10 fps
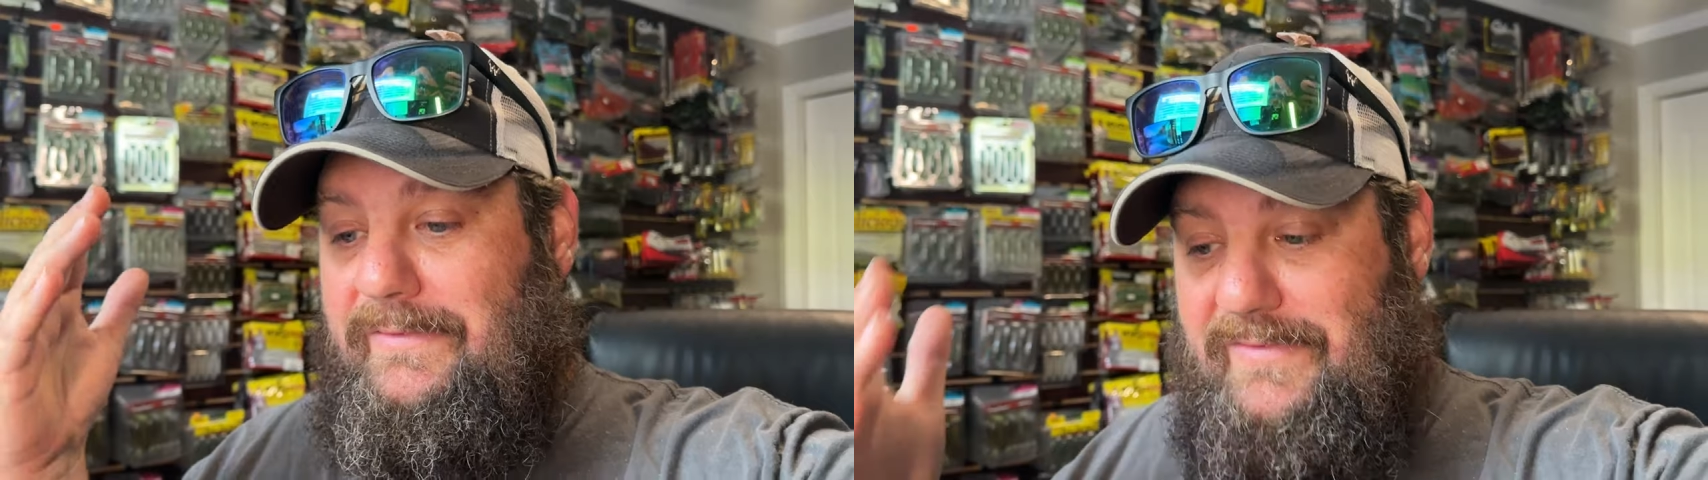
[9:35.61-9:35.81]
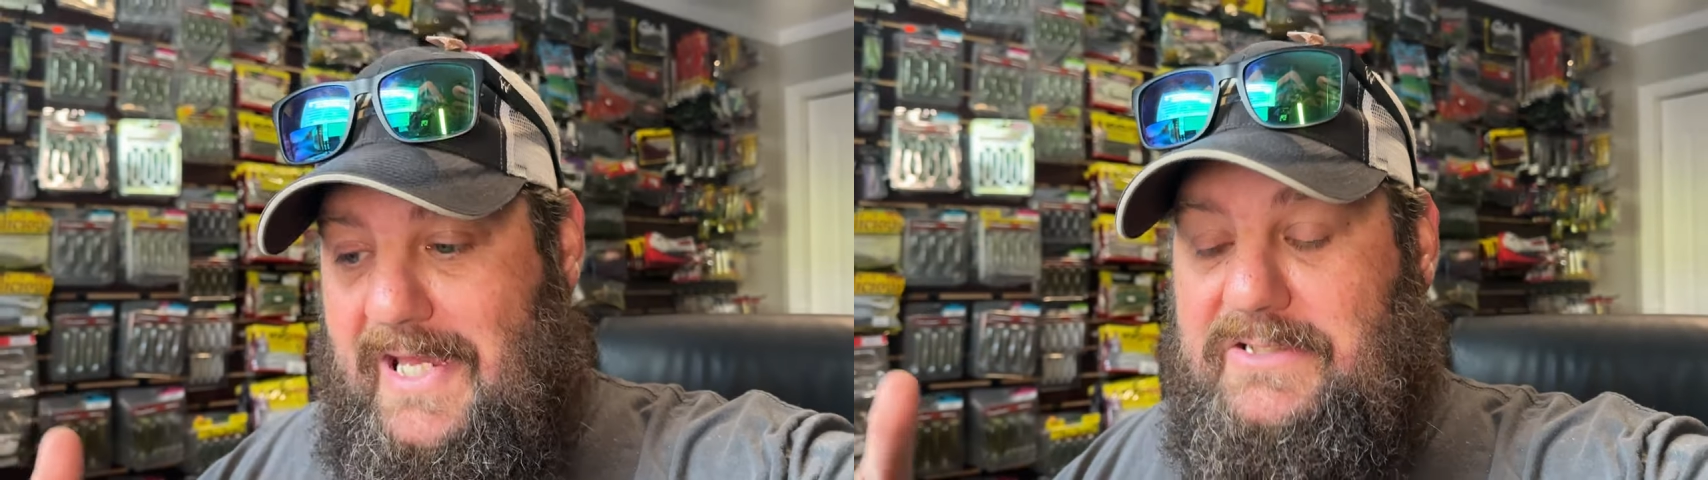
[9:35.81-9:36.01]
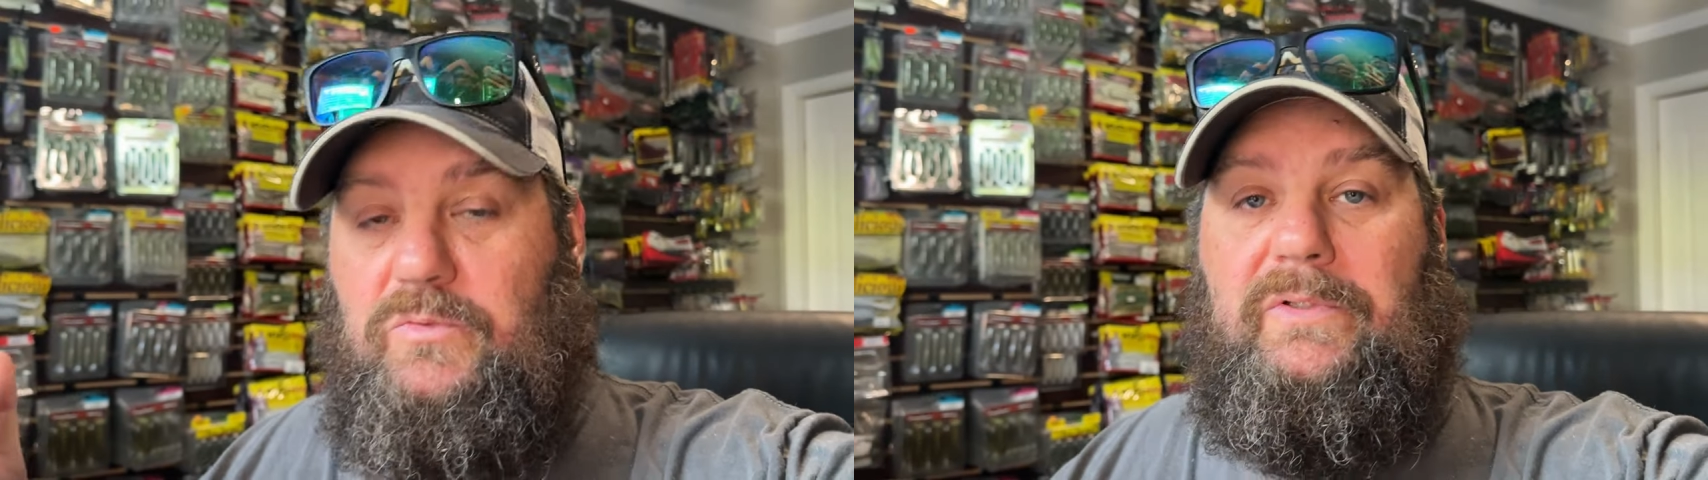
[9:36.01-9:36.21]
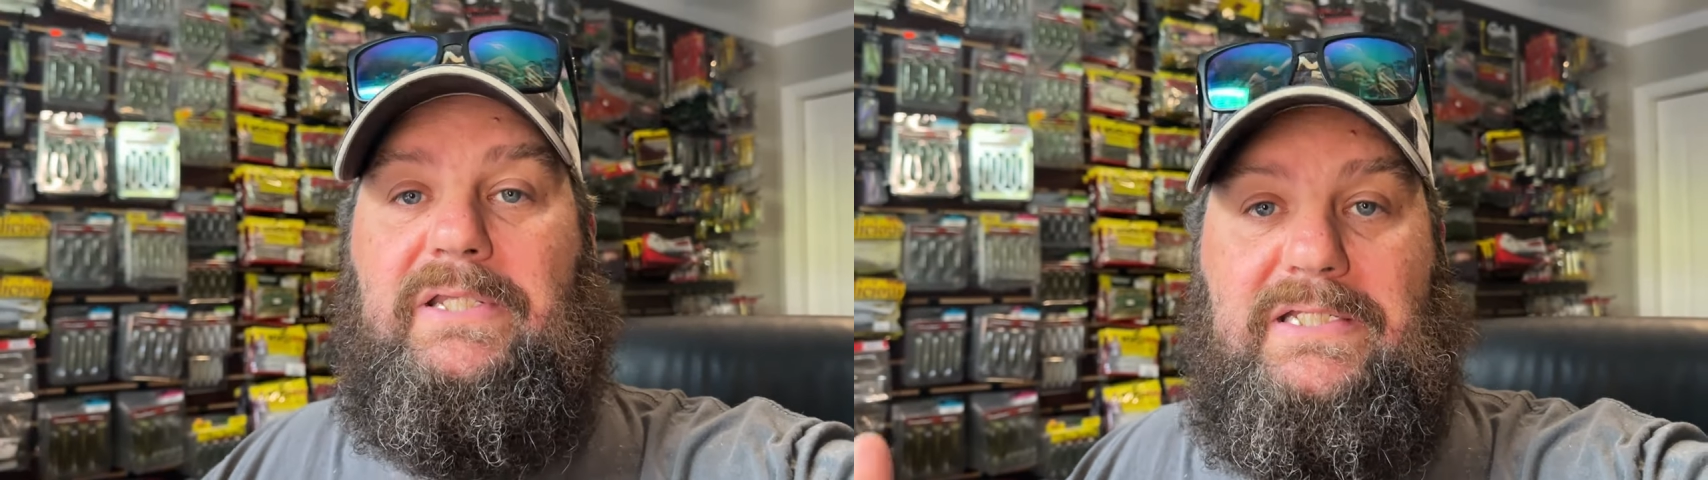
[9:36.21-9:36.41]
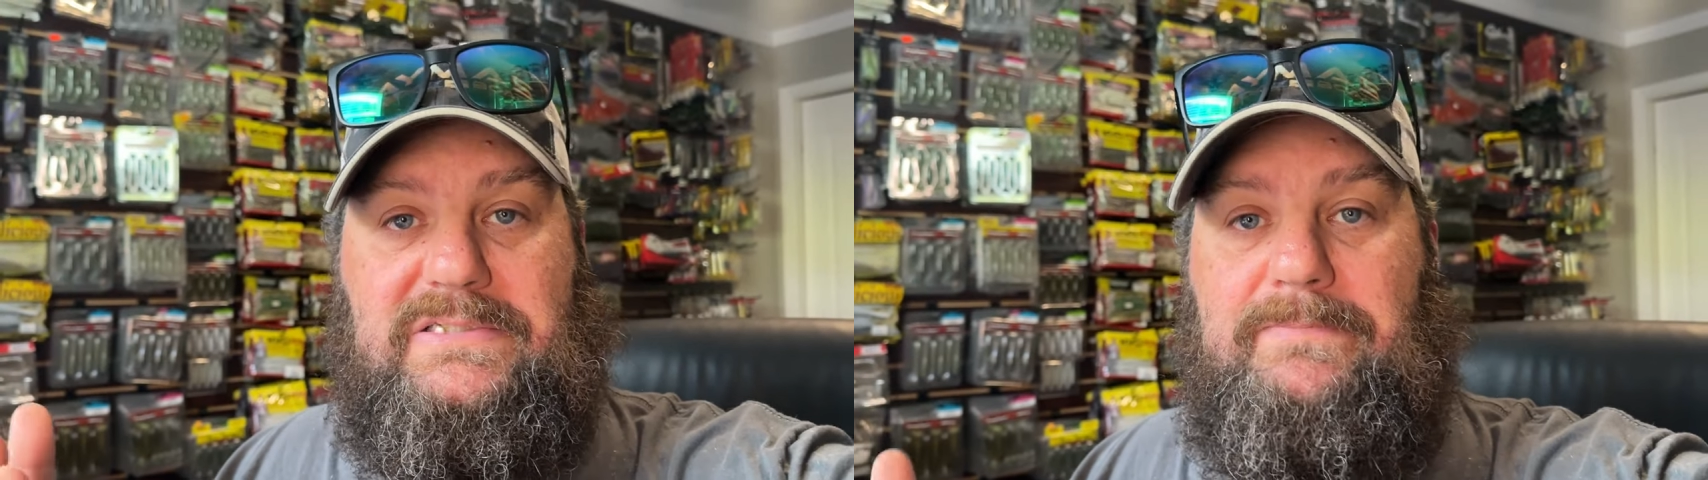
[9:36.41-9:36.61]
that's when
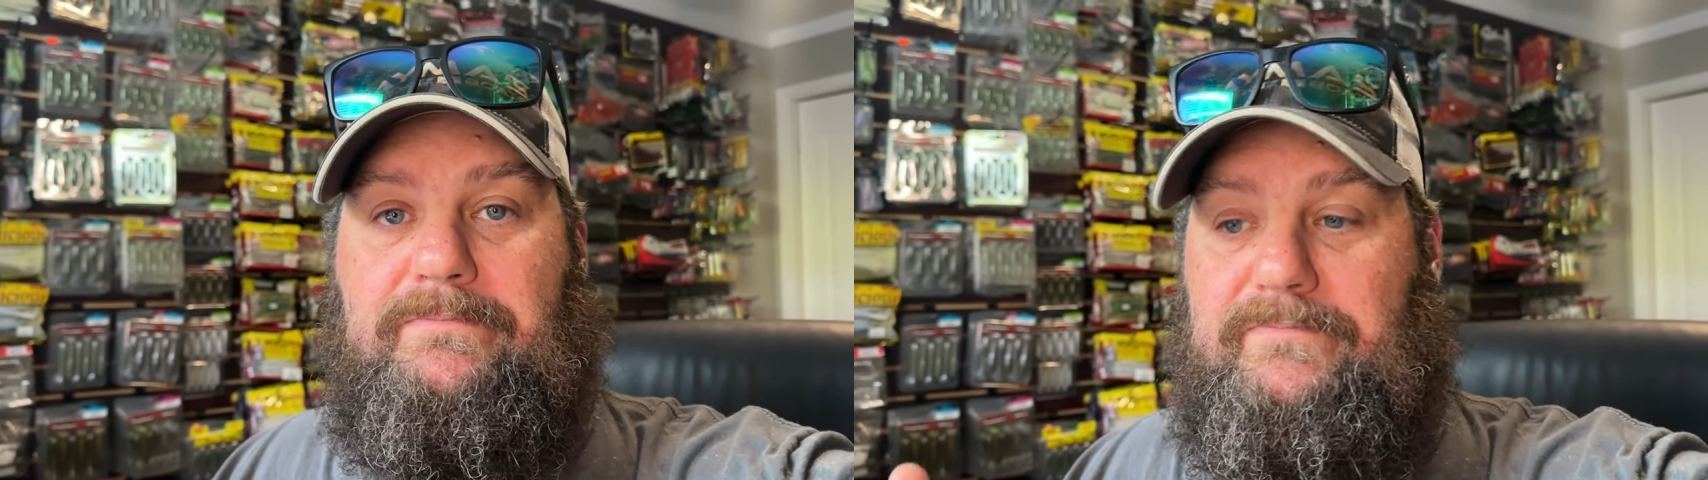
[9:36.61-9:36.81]
this